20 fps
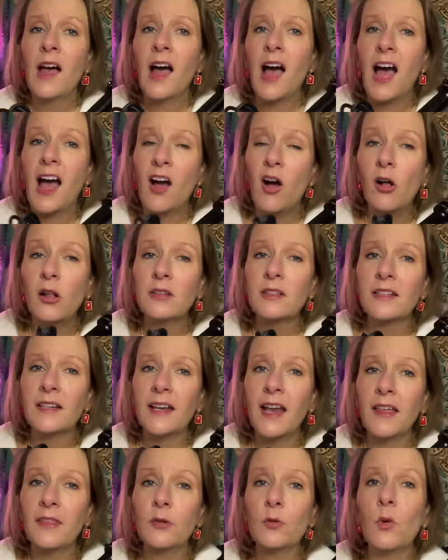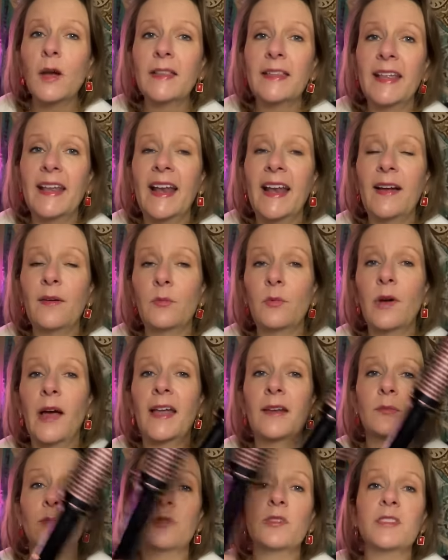hauled another one that
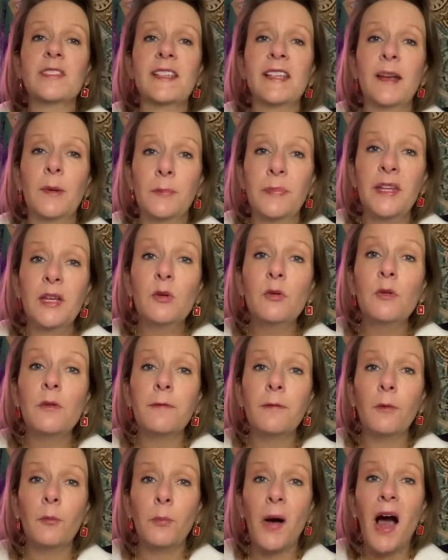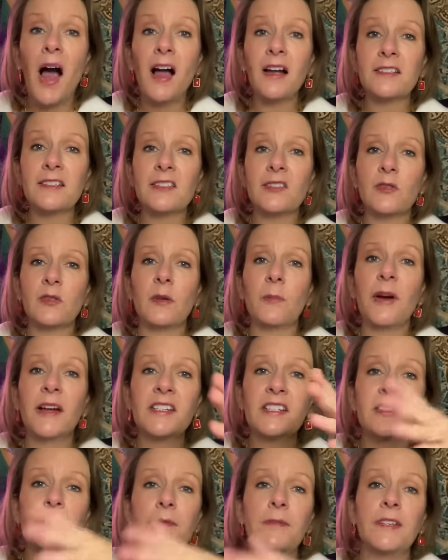was in a beautiful box with a
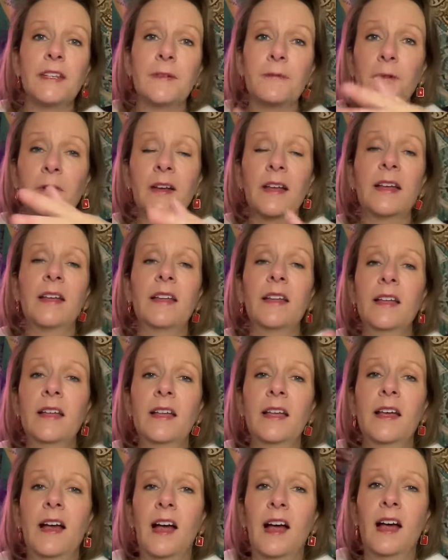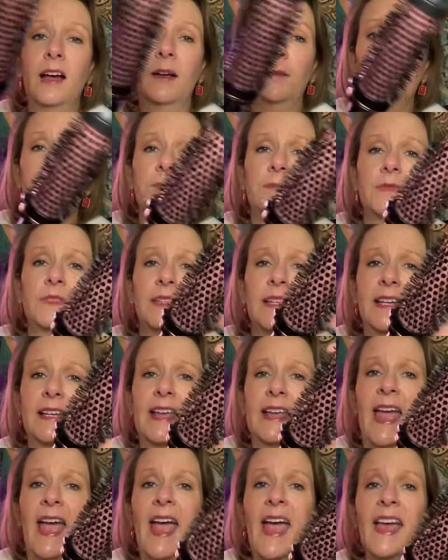bunch of different like
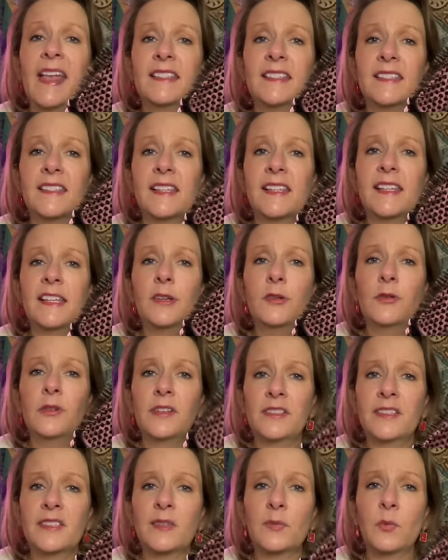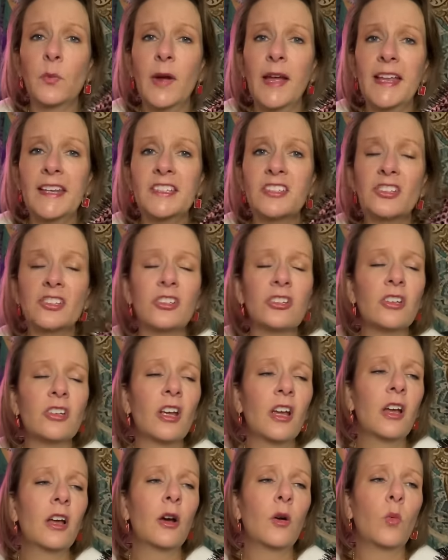heads that you could switch.
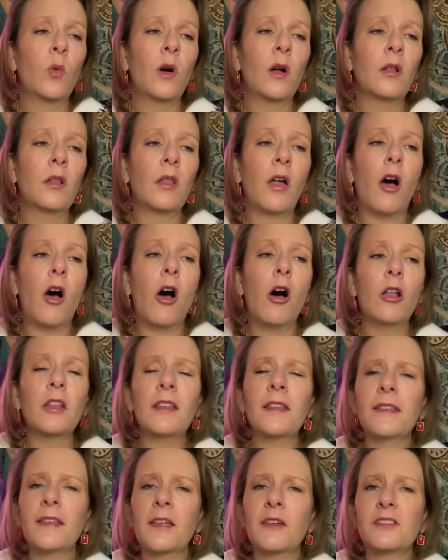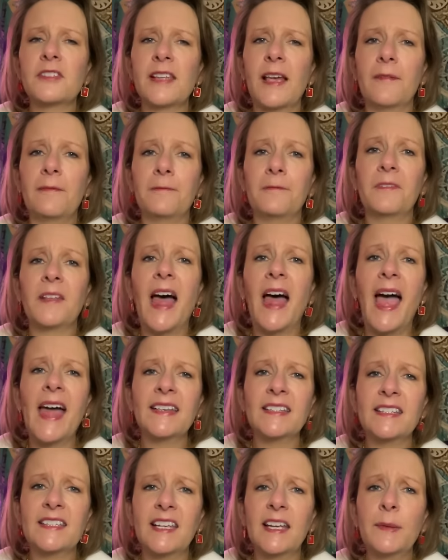Well, all of those have
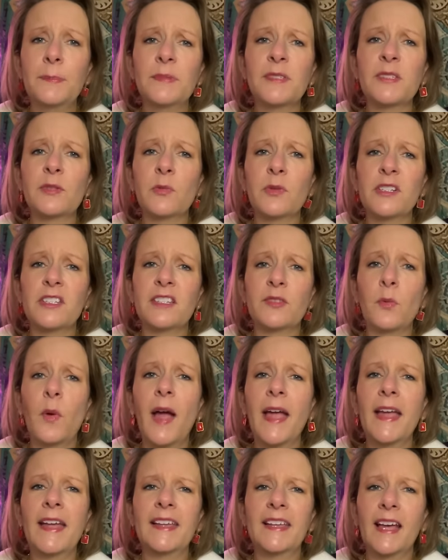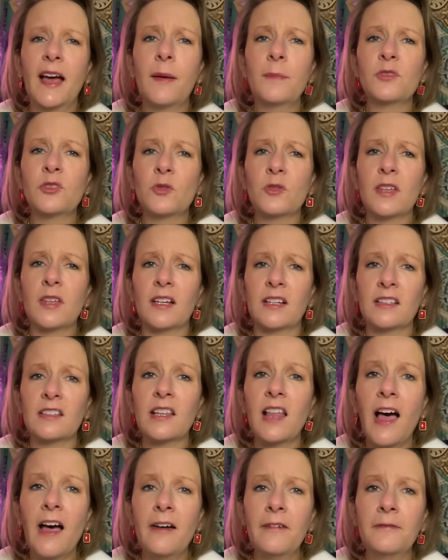flat tips, which is why it comes with a
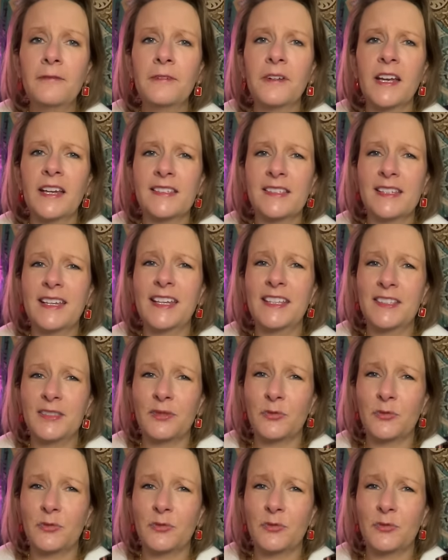glove, because it gets